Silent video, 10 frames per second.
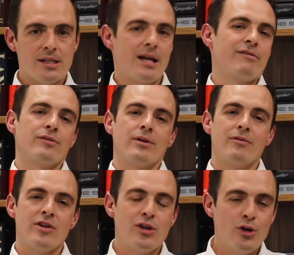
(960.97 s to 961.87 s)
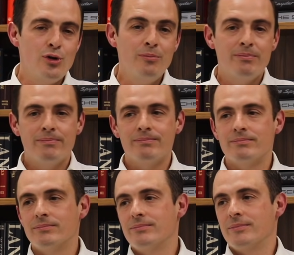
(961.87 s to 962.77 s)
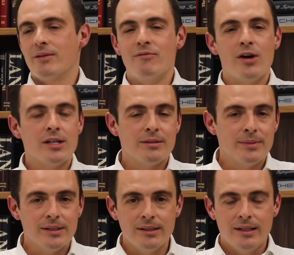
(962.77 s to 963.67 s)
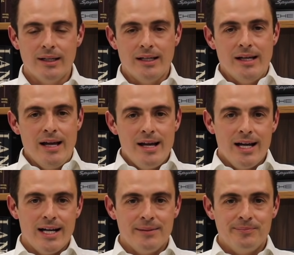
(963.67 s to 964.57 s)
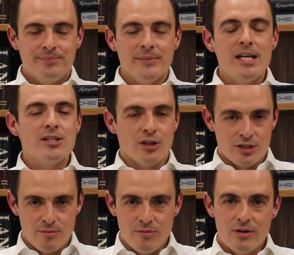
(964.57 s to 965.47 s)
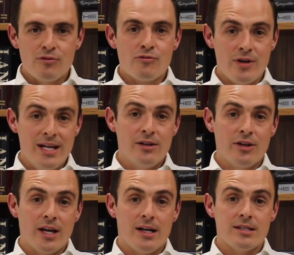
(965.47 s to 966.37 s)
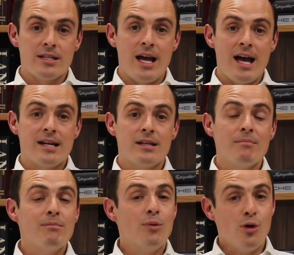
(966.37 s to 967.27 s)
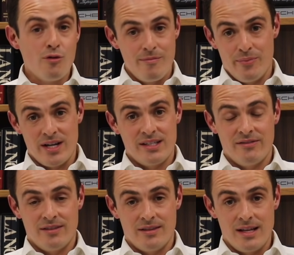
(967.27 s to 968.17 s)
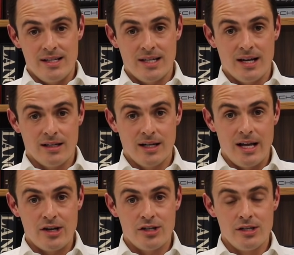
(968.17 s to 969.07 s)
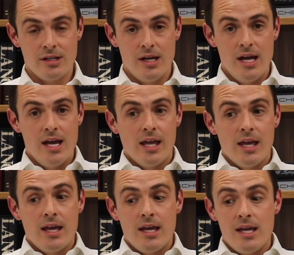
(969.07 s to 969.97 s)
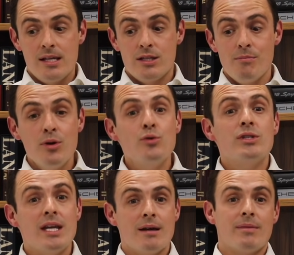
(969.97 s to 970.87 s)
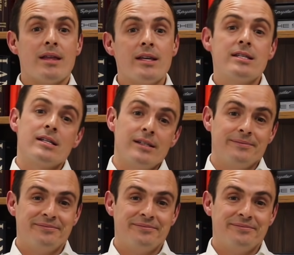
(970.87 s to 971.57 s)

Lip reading: LaFerrari coupe, convertible. He's got some really good cars, and more impressive than his car collection is the museum that they sit in.